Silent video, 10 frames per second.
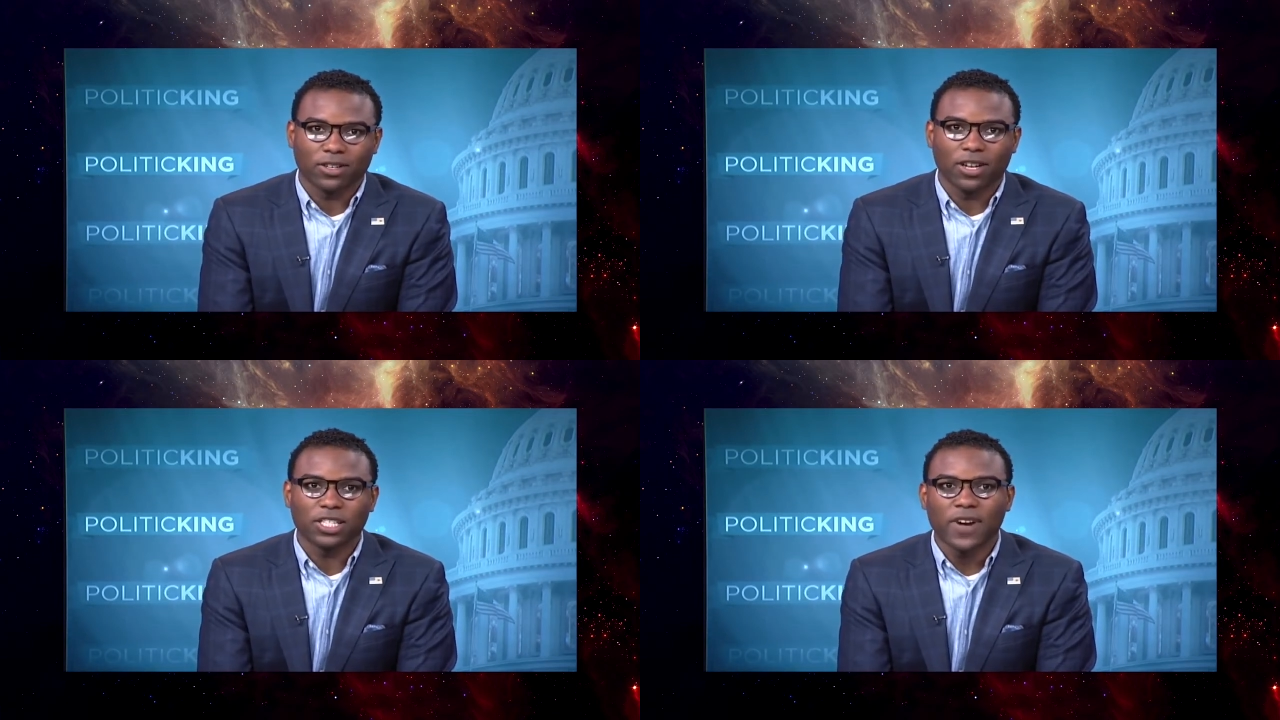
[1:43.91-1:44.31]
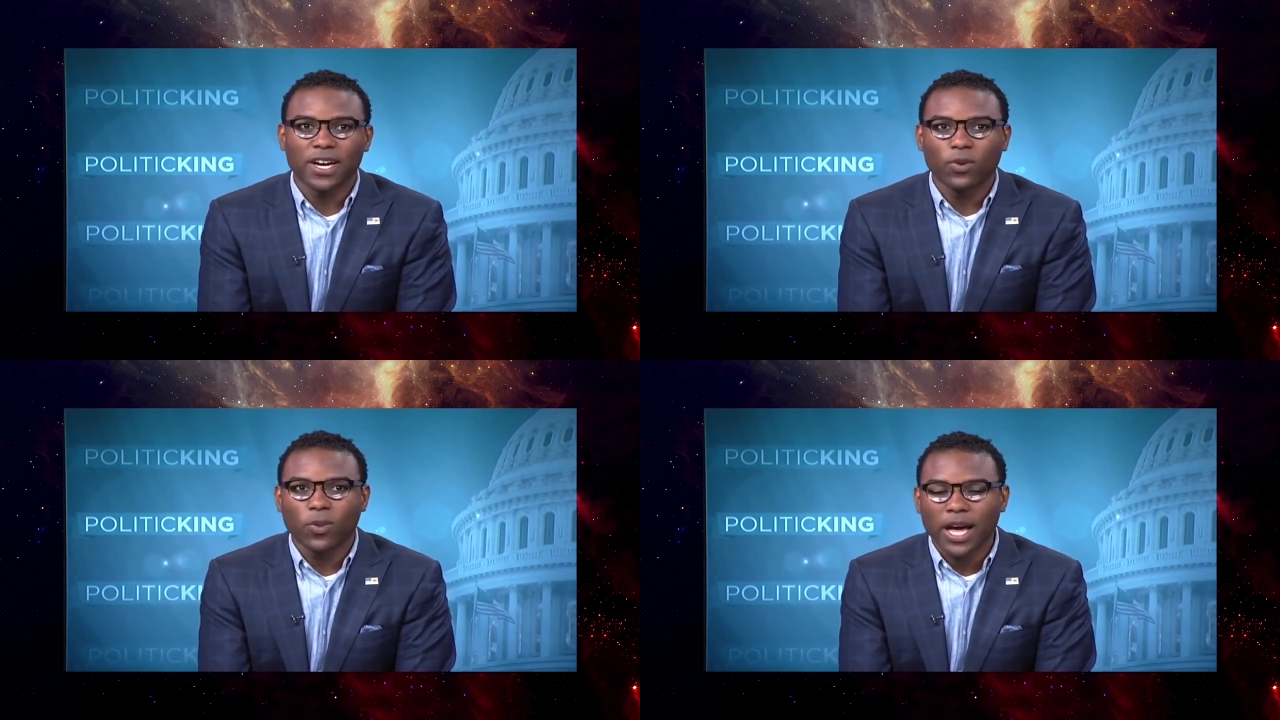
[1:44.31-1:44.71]
or let's
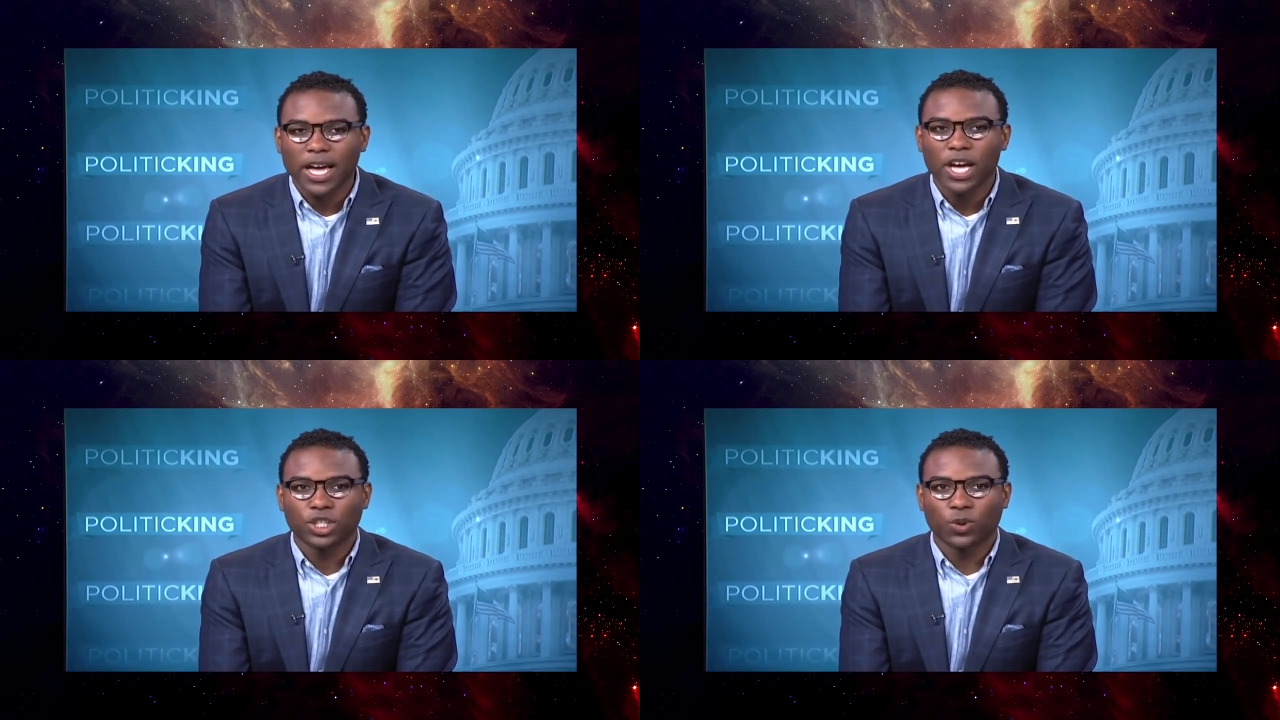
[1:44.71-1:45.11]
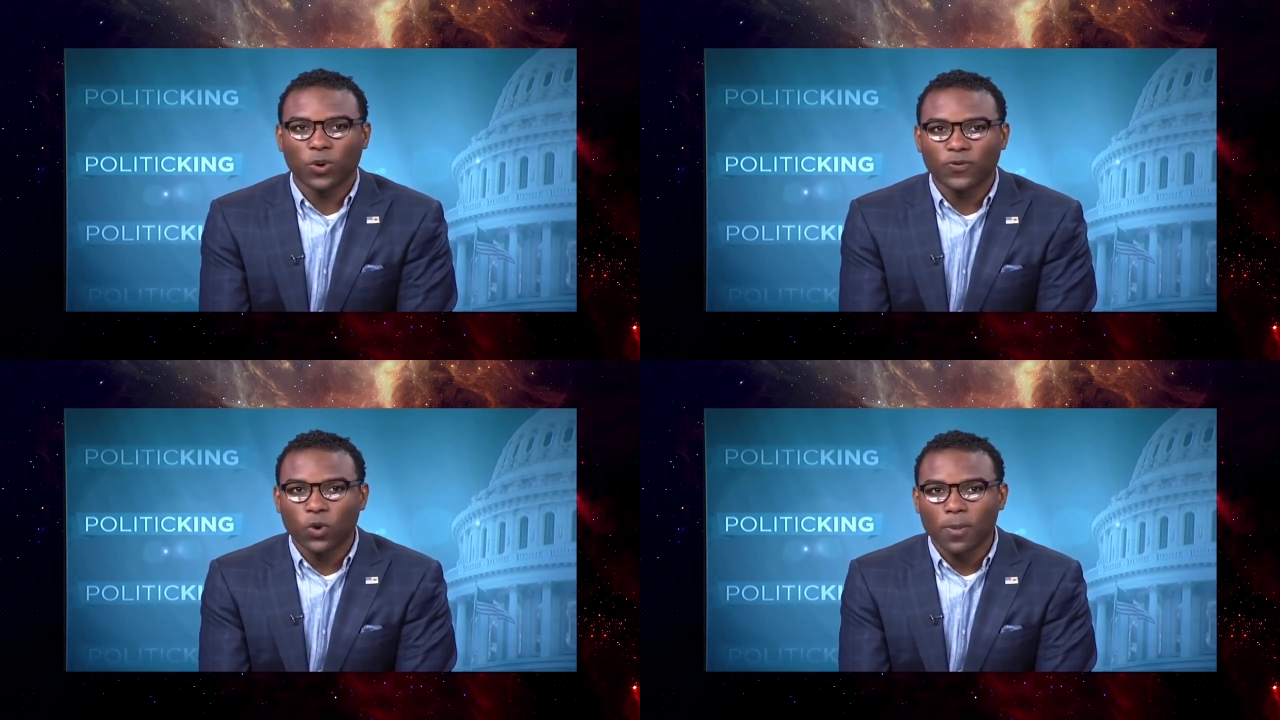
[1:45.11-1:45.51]
find a way to
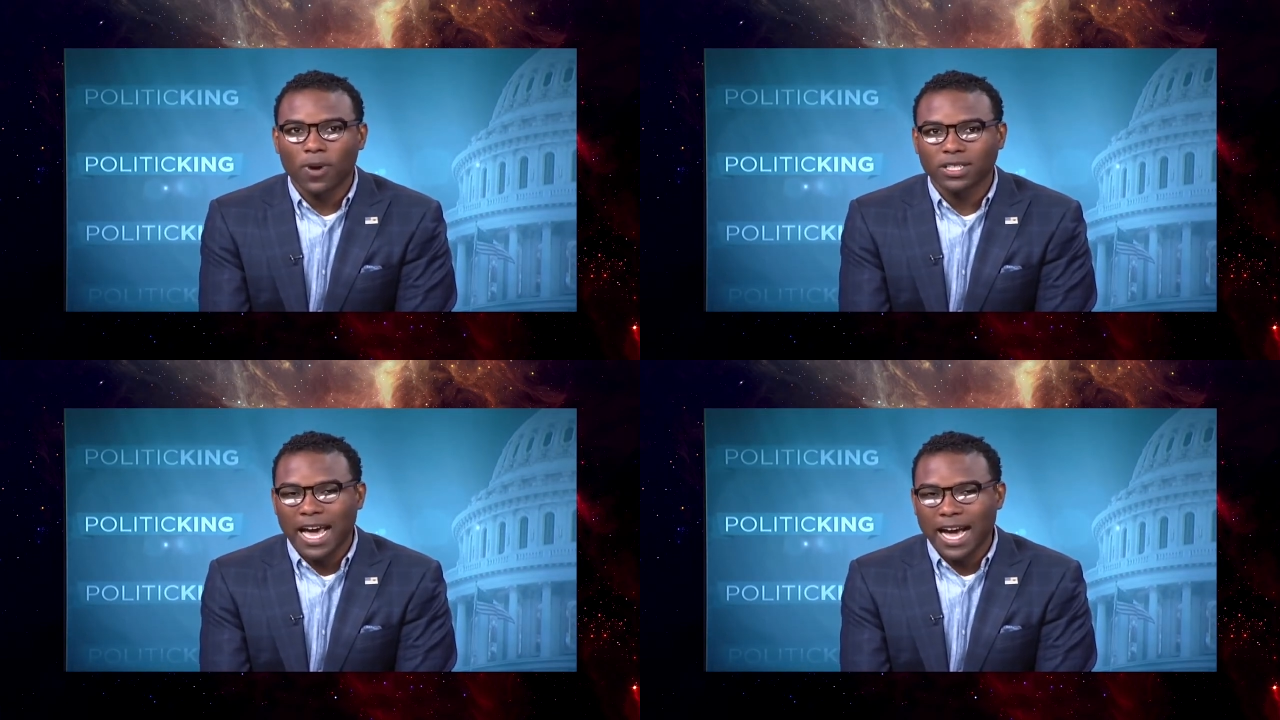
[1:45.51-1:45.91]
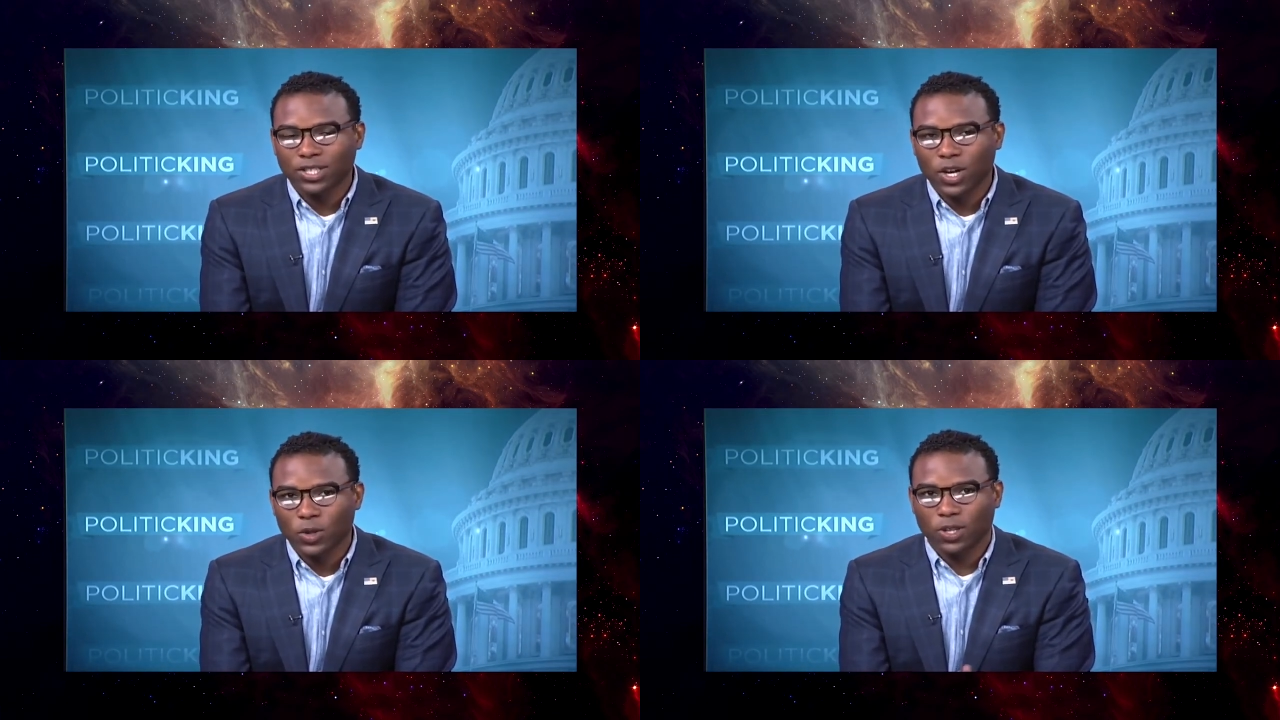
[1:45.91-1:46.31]
reform our tax
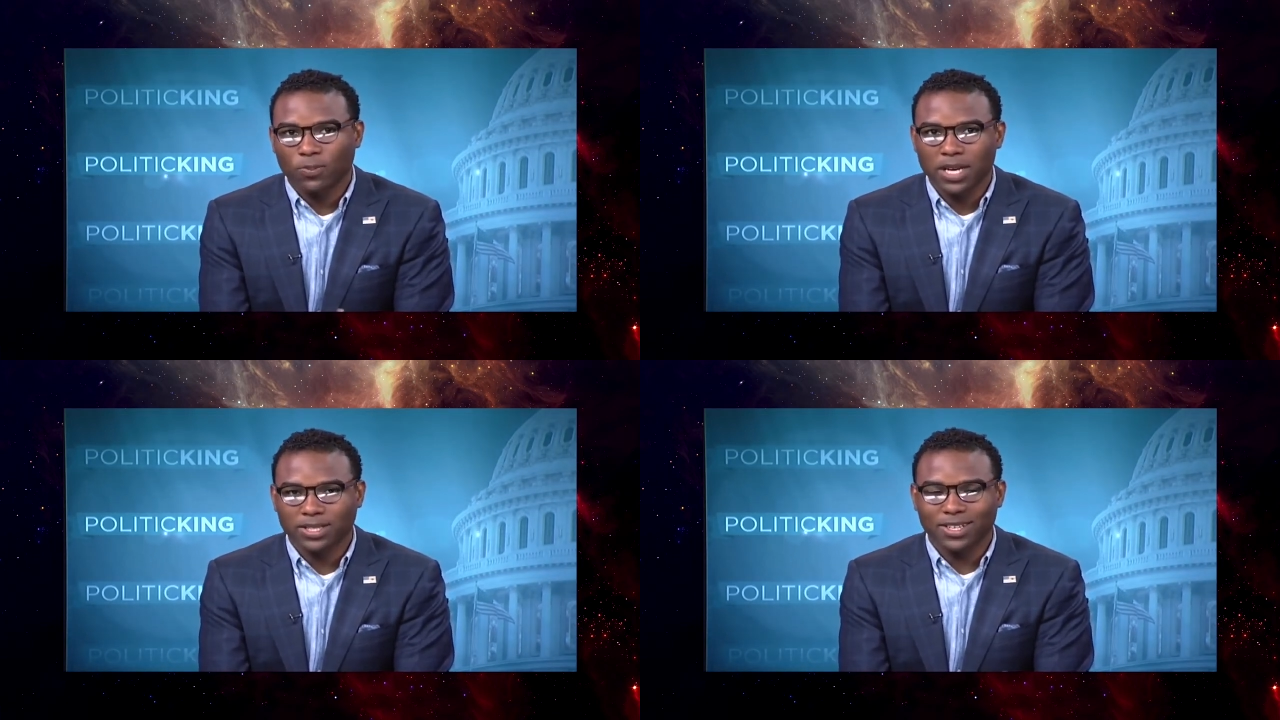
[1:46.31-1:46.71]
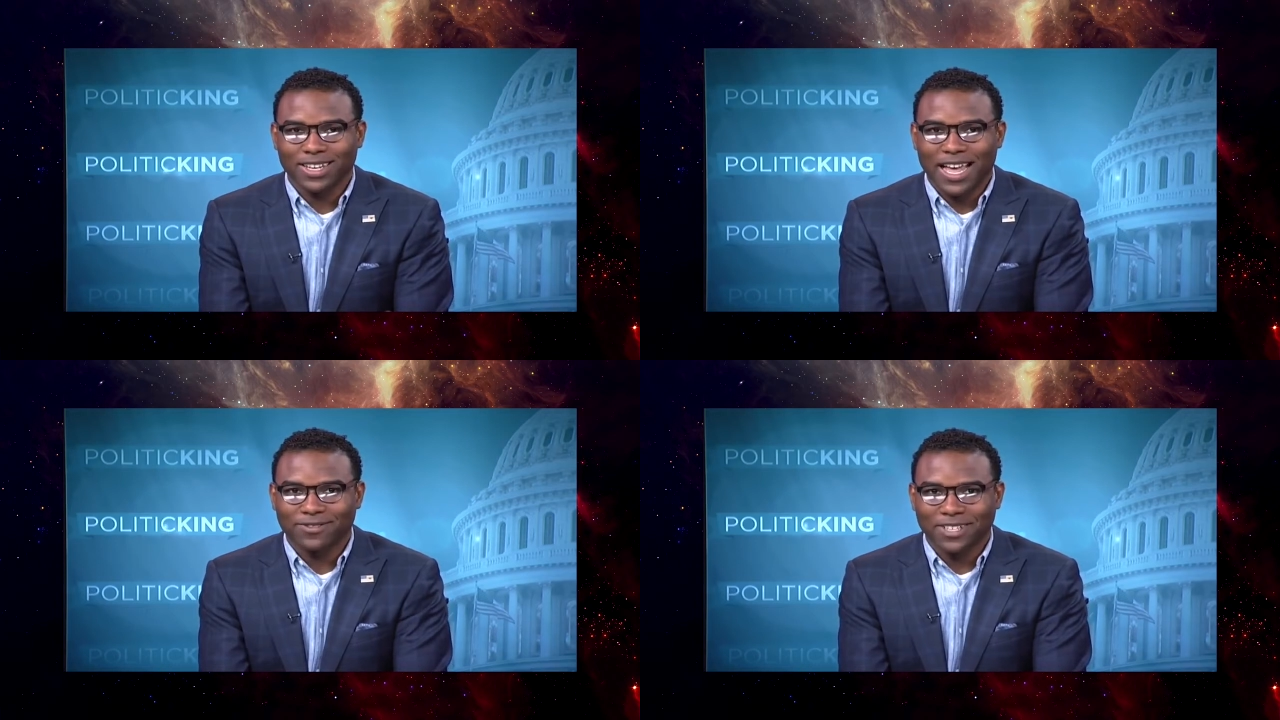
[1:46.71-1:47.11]
code so the president
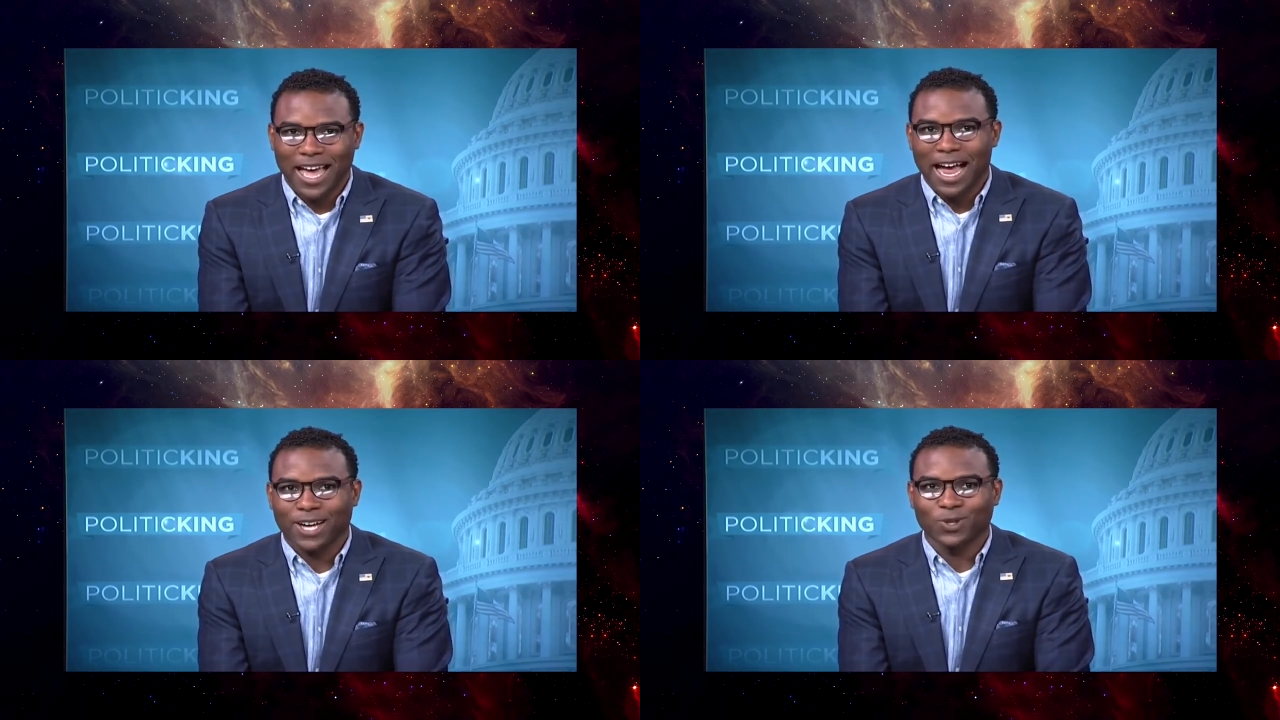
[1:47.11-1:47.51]
doesn't have to act,